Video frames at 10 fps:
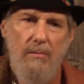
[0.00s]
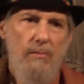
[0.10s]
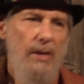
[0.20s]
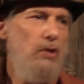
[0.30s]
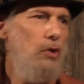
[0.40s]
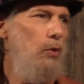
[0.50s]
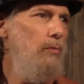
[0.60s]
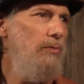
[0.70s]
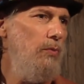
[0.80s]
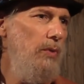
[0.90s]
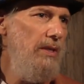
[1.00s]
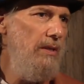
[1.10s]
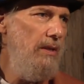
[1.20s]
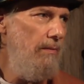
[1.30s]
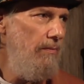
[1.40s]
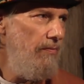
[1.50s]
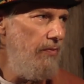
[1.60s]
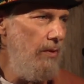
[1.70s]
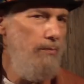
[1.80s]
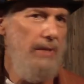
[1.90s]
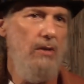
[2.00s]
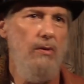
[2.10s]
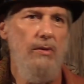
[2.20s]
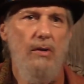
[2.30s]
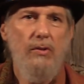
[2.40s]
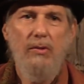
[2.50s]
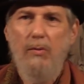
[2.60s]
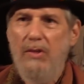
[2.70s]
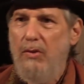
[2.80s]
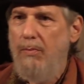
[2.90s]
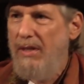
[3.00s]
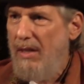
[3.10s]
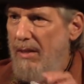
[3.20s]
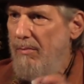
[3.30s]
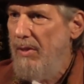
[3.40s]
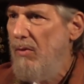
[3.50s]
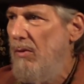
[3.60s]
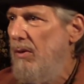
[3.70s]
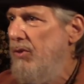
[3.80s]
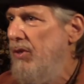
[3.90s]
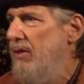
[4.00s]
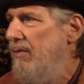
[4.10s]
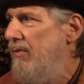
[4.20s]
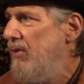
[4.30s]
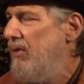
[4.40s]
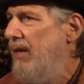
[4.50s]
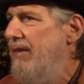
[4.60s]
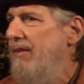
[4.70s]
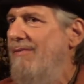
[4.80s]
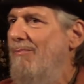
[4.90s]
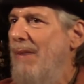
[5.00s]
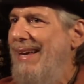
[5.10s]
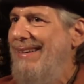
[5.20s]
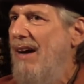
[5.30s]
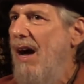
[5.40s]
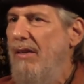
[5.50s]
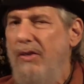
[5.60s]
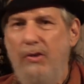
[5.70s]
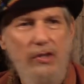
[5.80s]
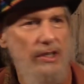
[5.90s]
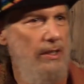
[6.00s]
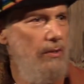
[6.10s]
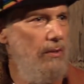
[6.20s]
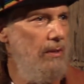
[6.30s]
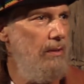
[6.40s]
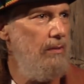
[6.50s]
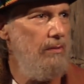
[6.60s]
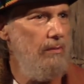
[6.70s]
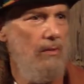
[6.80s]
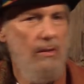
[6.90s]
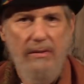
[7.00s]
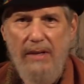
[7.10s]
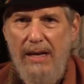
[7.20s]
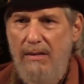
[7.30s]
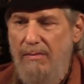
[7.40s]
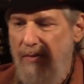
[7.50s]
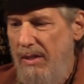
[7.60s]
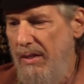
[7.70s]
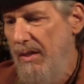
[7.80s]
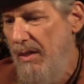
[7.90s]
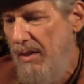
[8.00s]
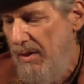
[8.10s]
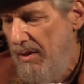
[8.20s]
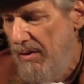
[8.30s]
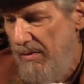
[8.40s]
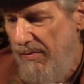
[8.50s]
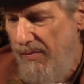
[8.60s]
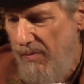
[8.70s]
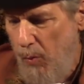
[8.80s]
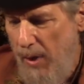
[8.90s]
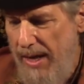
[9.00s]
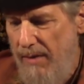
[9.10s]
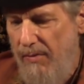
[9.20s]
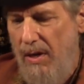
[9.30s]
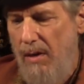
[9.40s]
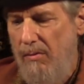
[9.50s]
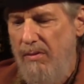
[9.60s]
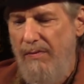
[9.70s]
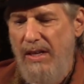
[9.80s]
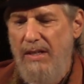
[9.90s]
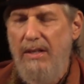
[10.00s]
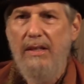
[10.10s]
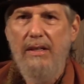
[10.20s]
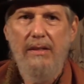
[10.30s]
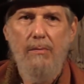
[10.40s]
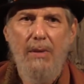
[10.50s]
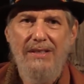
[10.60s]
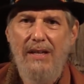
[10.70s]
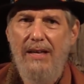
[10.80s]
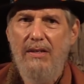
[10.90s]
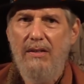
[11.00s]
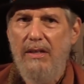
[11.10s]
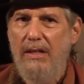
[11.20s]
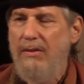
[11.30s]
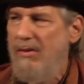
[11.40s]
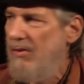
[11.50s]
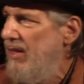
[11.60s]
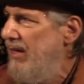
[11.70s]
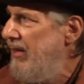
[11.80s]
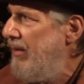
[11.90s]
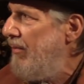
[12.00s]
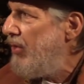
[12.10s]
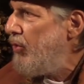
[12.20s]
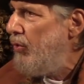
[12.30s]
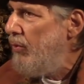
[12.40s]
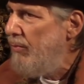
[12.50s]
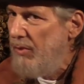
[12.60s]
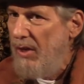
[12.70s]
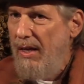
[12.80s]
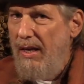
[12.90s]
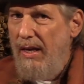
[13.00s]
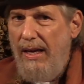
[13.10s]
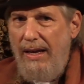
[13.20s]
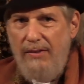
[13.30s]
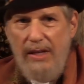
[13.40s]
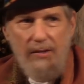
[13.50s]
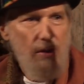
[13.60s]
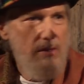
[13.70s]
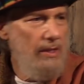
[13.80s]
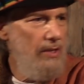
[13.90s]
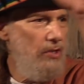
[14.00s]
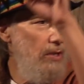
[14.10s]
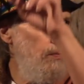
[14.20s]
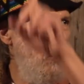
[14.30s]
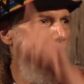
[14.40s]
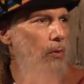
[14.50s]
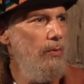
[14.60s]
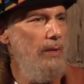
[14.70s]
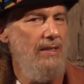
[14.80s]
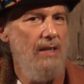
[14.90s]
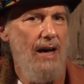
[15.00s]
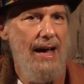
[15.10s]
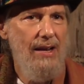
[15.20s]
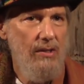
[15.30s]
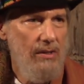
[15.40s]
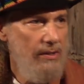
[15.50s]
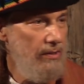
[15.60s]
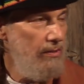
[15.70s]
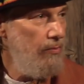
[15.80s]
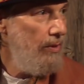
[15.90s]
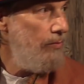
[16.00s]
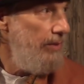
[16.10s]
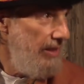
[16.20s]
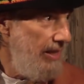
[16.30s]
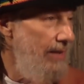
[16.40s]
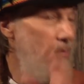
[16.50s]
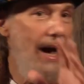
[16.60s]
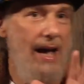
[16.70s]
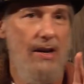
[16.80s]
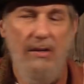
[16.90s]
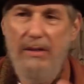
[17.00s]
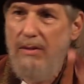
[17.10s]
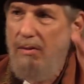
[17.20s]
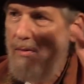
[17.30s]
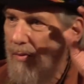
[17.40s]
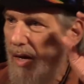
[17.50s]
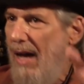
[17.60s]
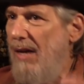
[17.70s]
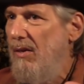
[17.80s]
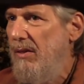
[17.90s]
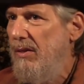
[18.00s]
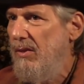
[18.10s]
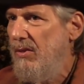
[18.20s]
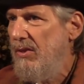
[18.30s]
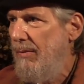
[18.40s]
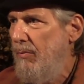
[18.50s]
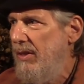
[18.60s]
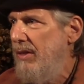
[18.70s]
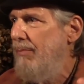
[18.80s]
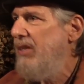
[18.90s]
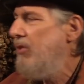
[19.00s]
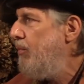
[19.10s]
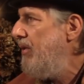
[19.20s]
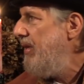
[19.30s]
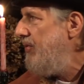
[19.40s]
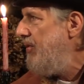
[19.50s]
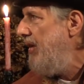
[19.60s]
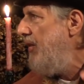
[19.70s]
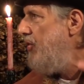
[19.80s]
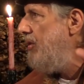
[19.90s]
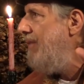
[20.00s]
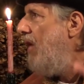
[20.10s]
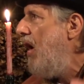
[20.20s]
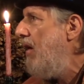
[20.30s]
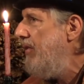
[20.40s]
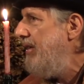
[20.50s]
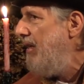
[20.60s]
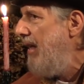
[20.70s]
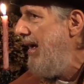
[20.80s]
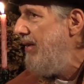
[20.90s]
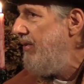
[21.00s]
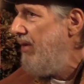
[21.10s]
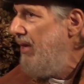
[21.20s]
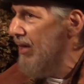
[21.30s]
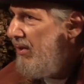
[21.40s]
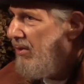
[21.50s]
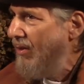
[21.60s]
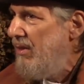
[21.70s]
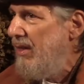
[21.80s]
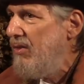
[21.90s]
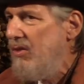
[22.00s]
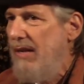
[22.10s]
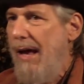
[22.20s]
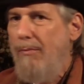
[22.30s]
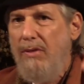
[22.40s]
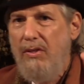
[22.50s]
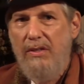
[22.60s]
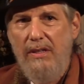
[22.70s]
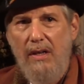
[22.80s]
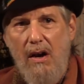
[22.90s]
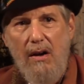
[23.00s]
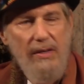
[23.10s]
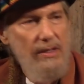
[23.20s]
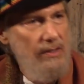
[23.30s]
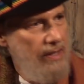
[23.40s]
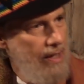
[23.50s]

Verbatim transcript: mushrooms with them from Mykonos, which became the origin of the study of mycology or or that of the way of cultivating and botanically understanding mushrooms. And they took their ship all the way to Ireland, what became Ireland. Ireland is simply a mispronunciation of Arya land. So they established the Aryan